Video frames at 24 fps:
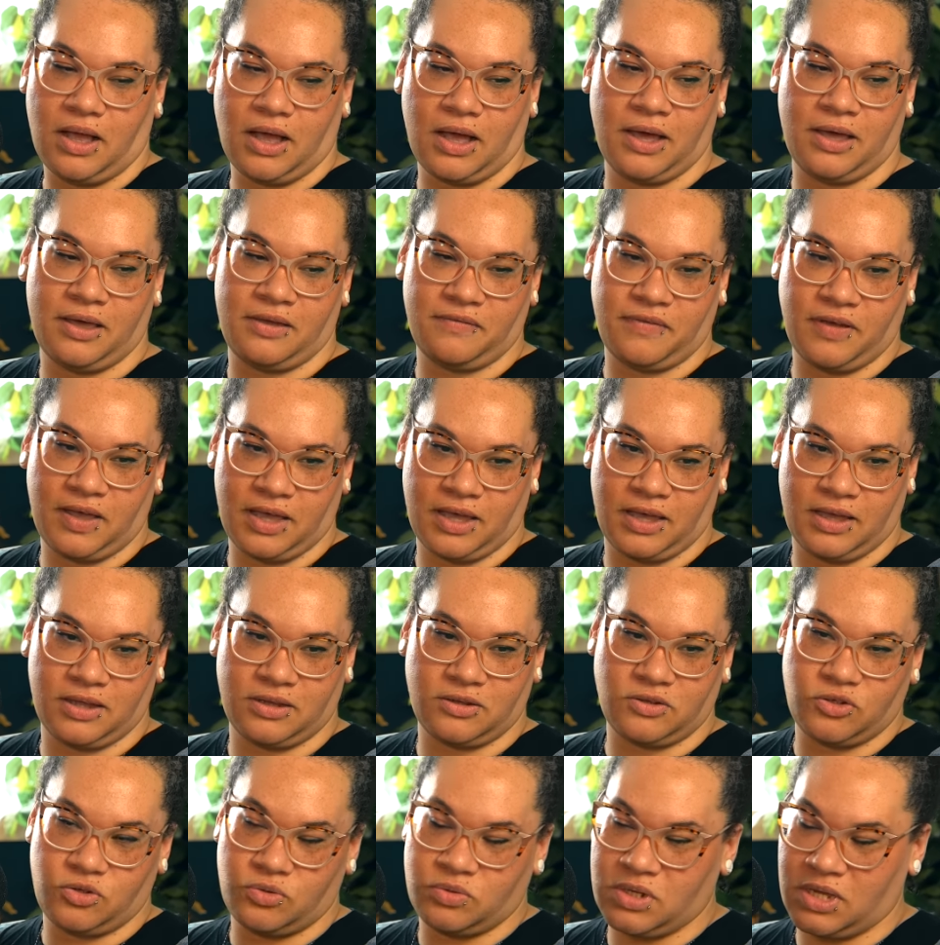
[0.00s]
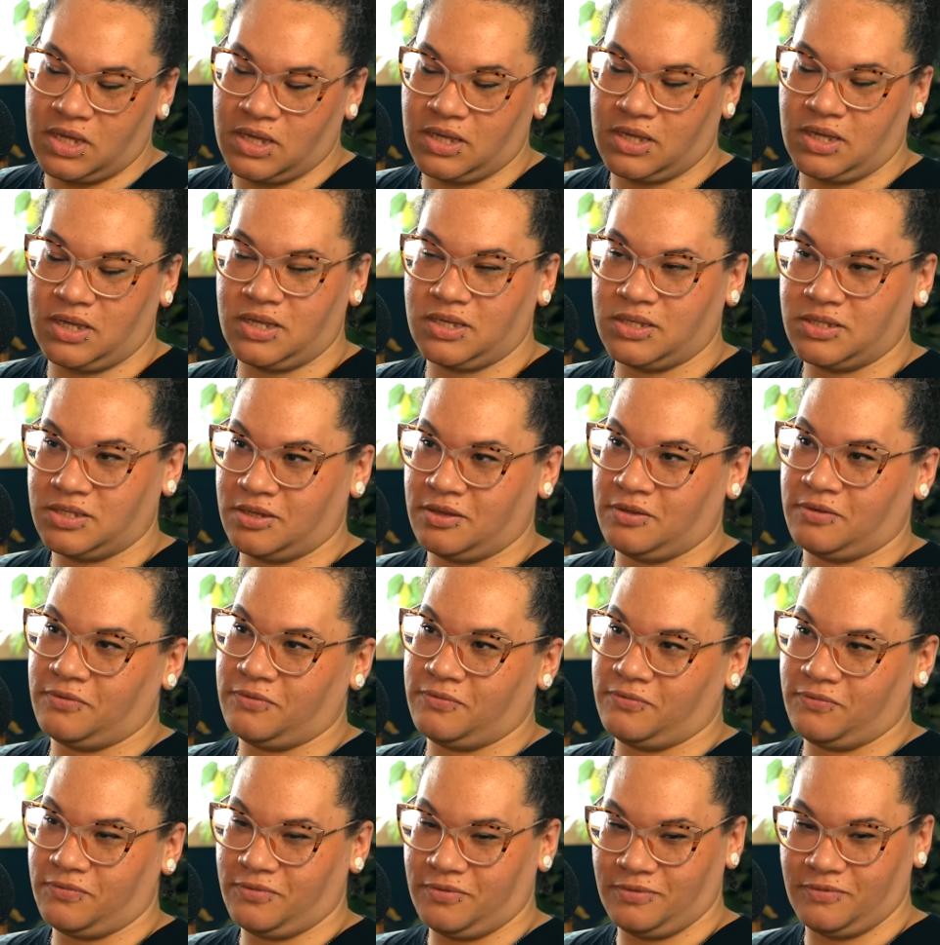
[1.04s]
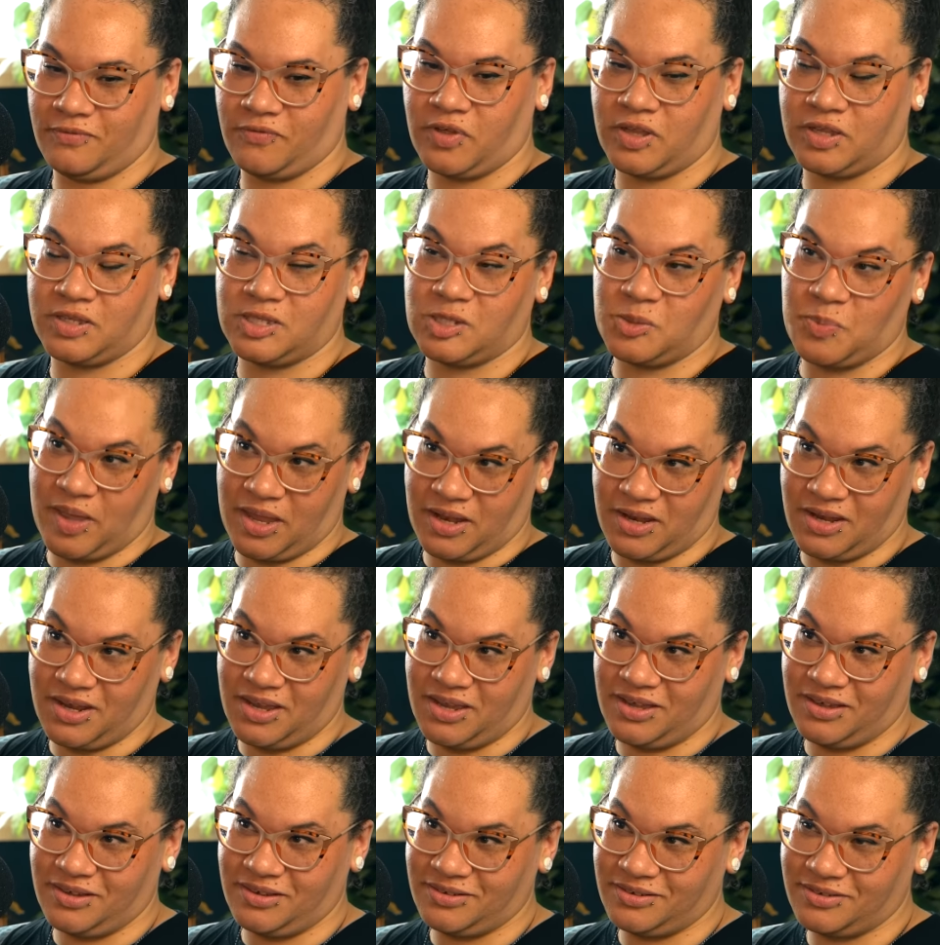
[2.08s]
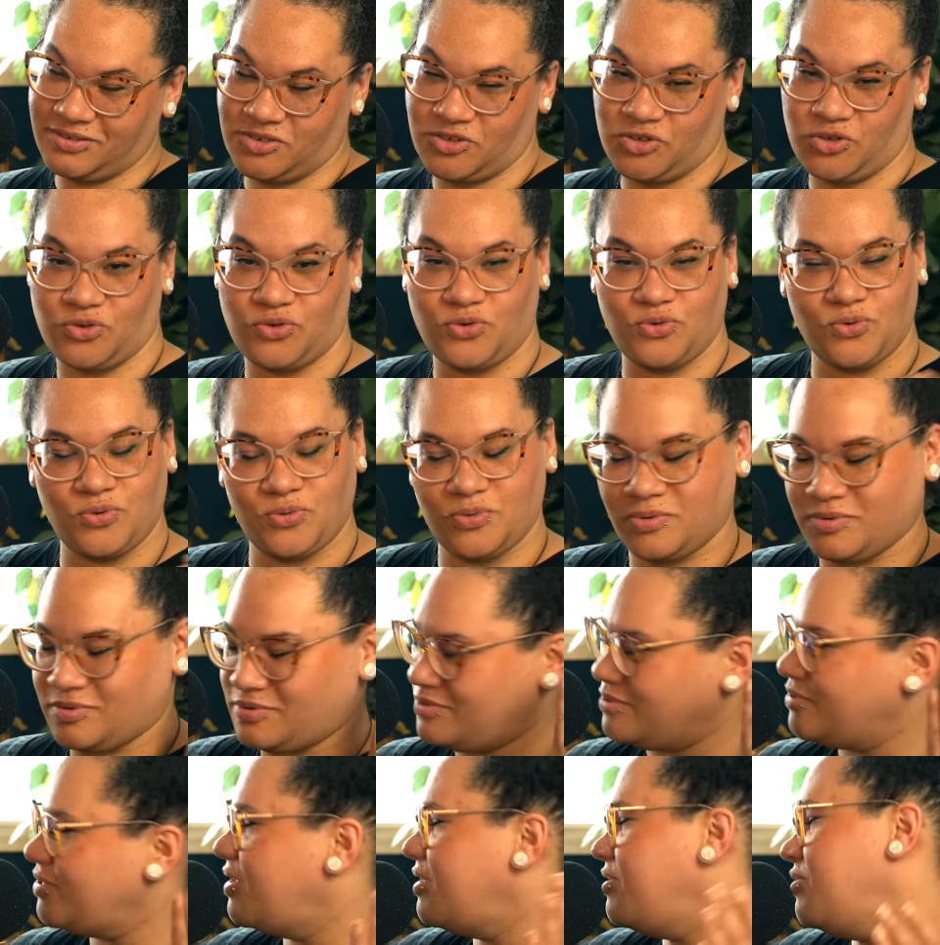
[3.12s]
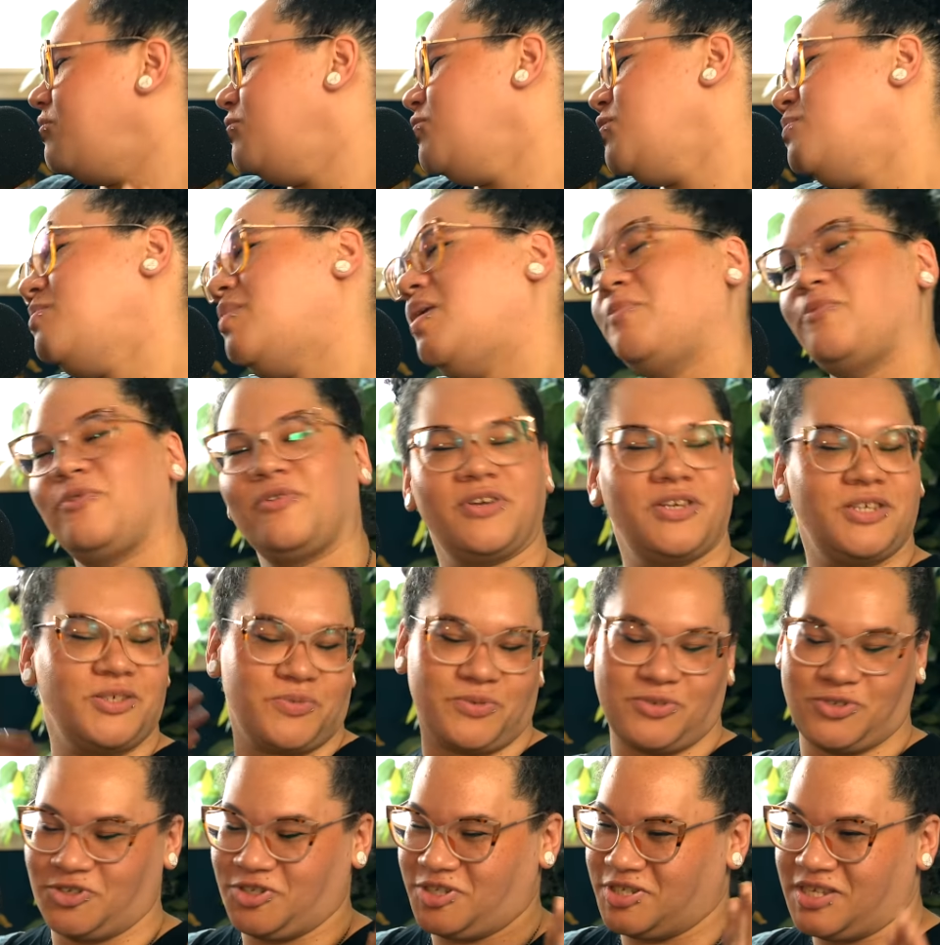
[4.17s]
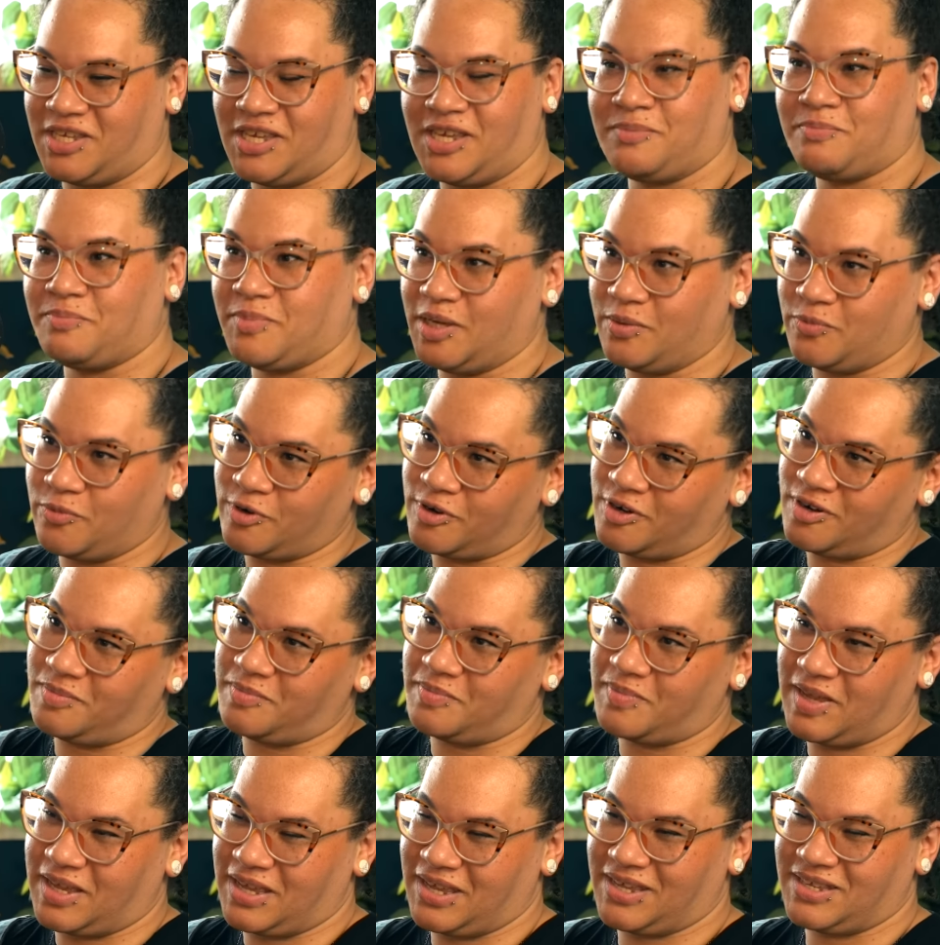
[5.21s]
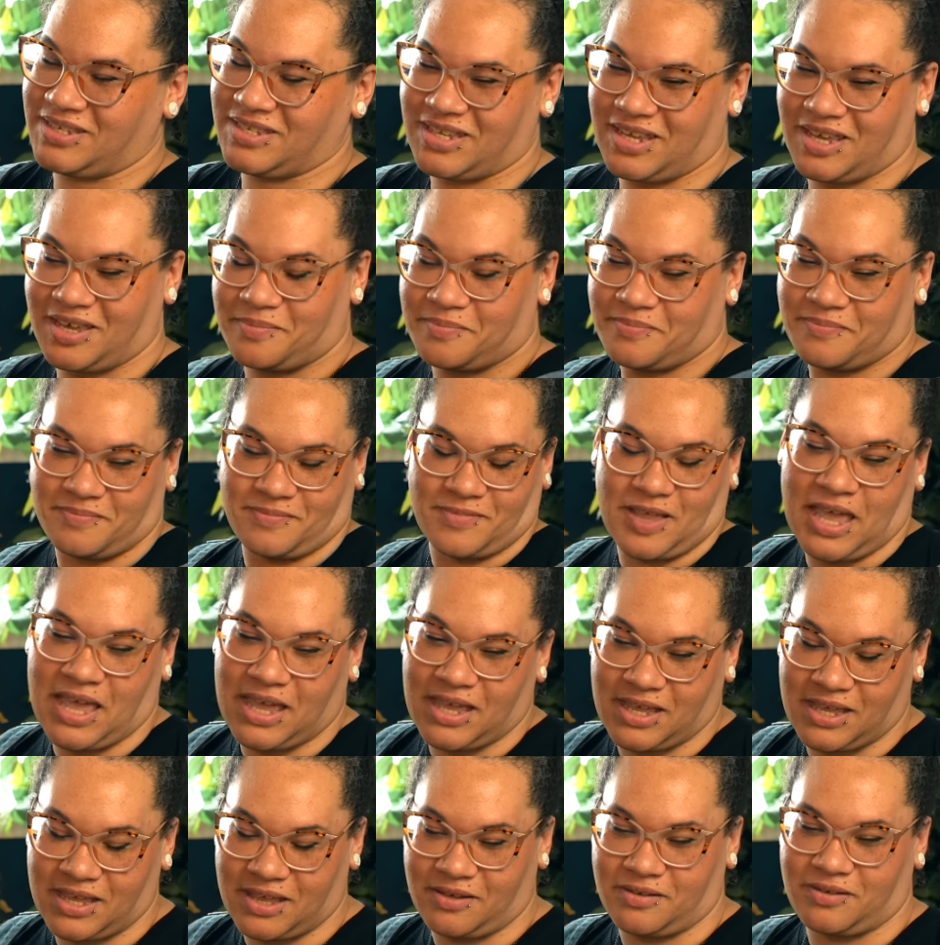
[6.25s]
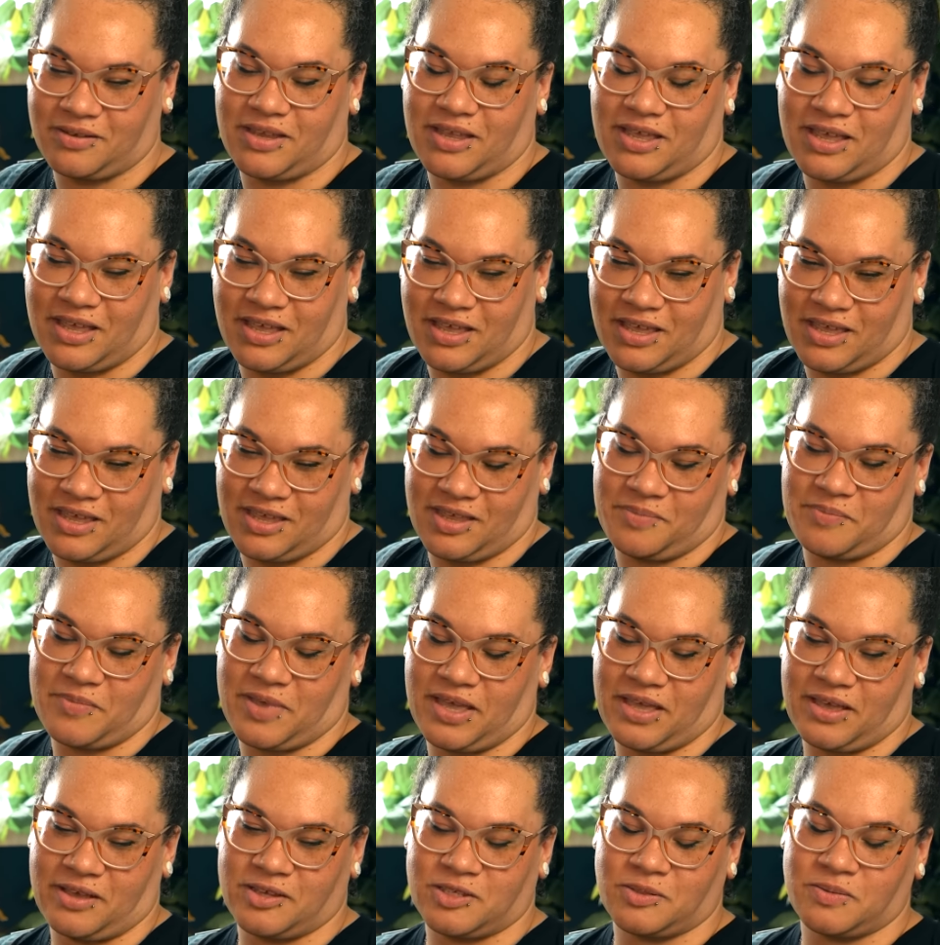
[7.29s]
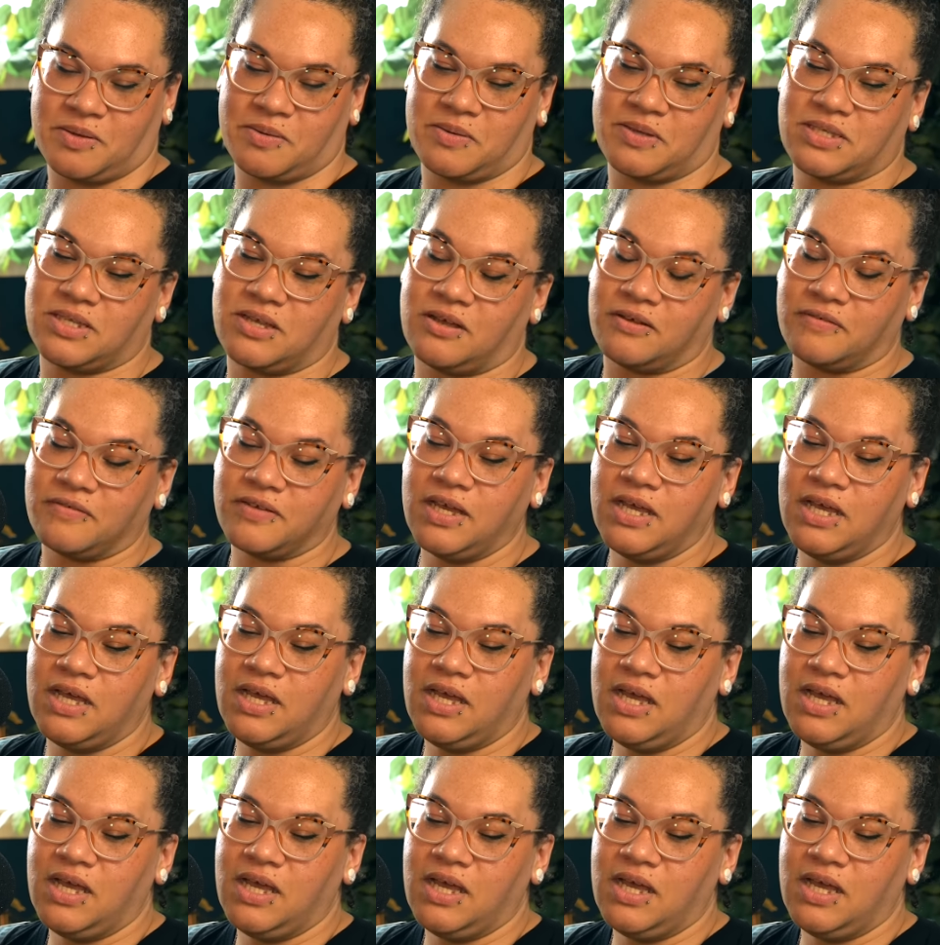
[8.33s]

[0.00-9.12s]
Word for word: I've had two decades of fun spending to those memories will just keep me warm as I'm hanging out in my house by myself.